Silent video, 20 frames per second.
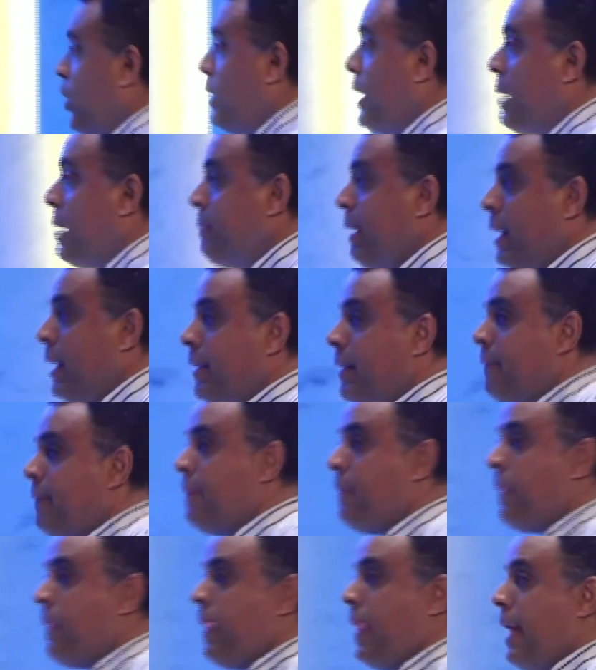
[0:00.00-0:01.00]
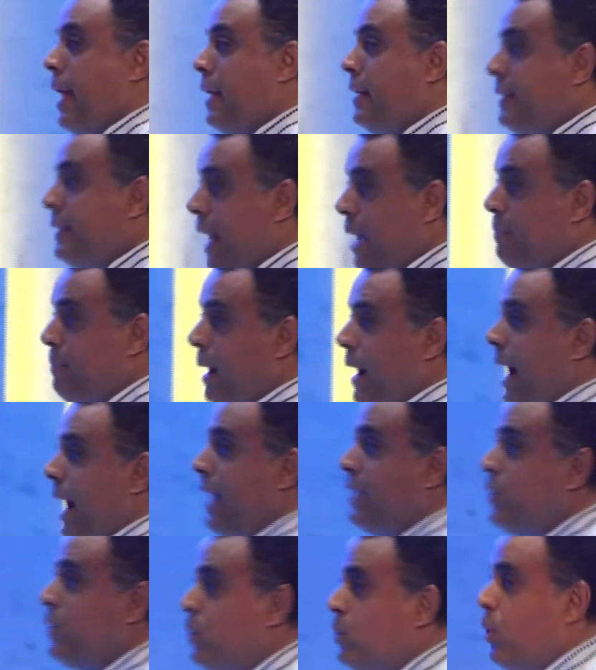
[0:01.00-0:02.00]
neighbor,
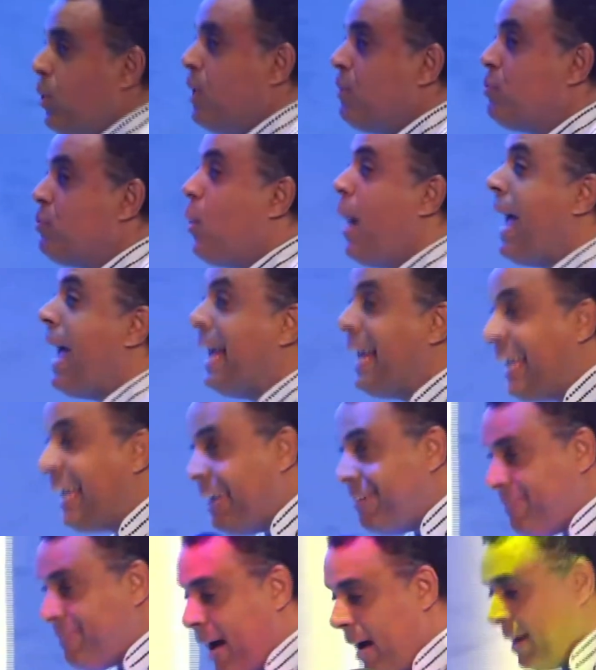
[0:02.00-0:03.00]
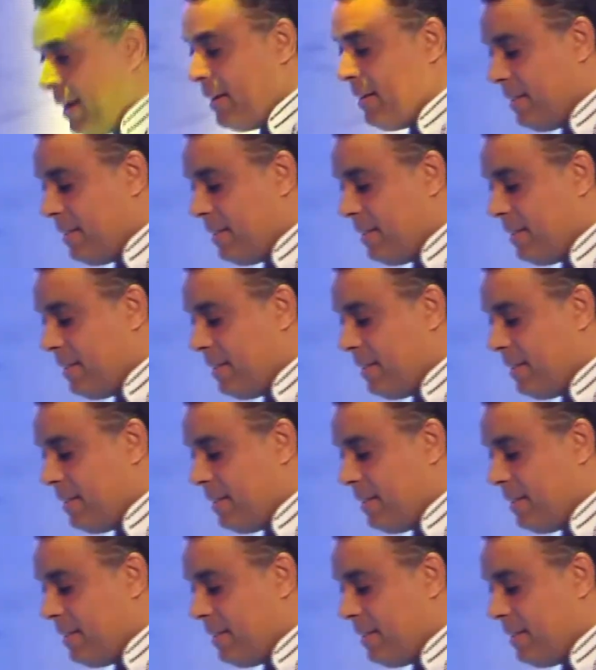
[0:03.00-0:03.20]
I don't know if you are a giver,